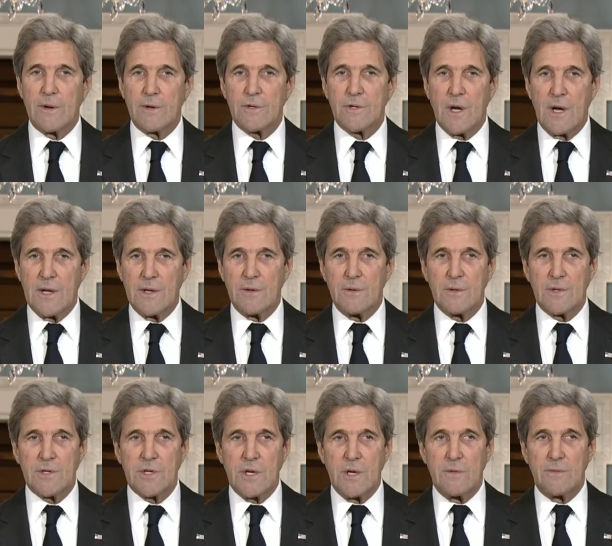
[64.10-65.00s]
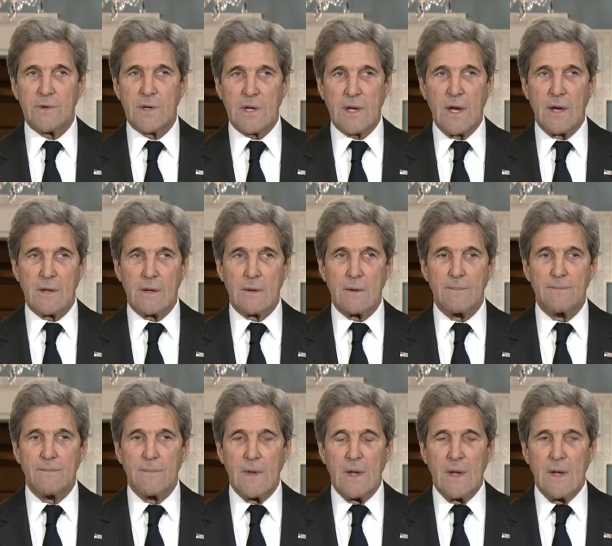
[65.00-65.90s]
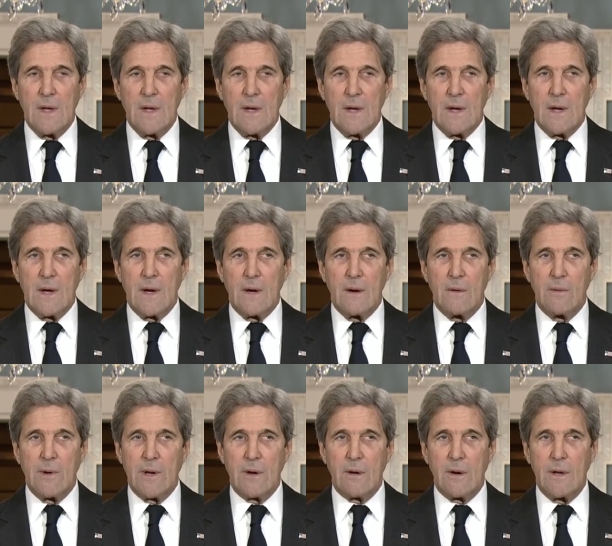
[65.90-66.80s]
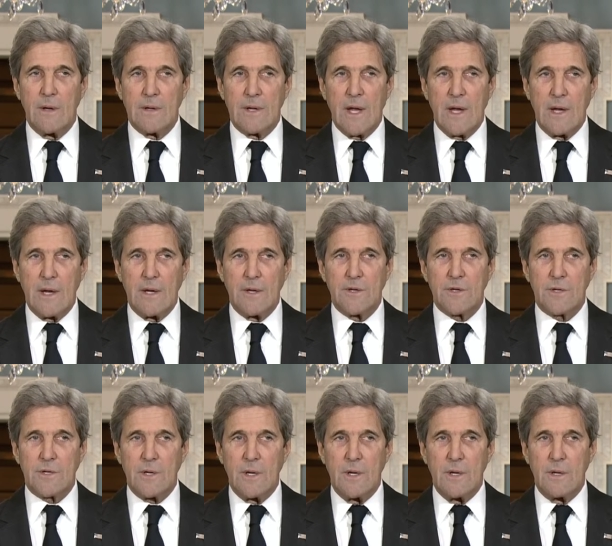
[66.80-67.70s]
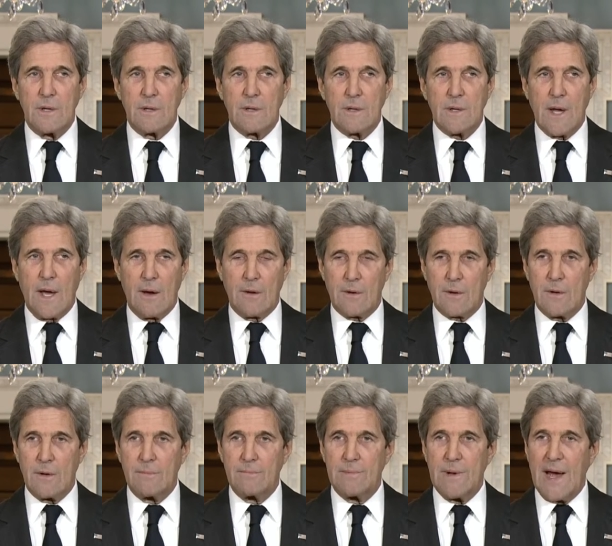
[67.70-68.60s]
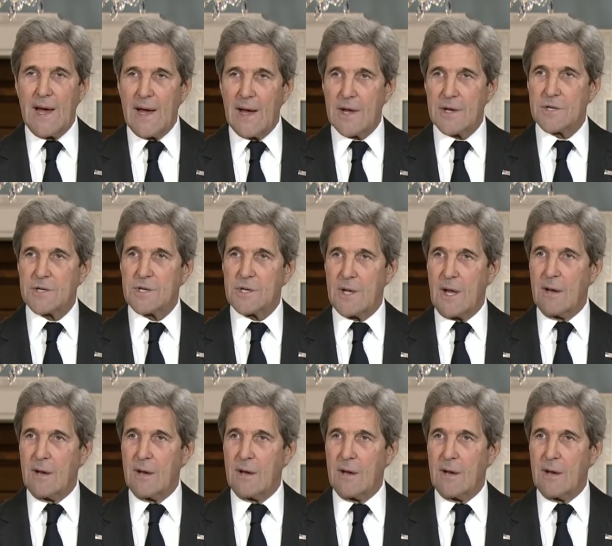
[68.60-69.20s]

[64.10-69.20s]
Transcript: are trying to achieve together. We are engaged in counter Daesh,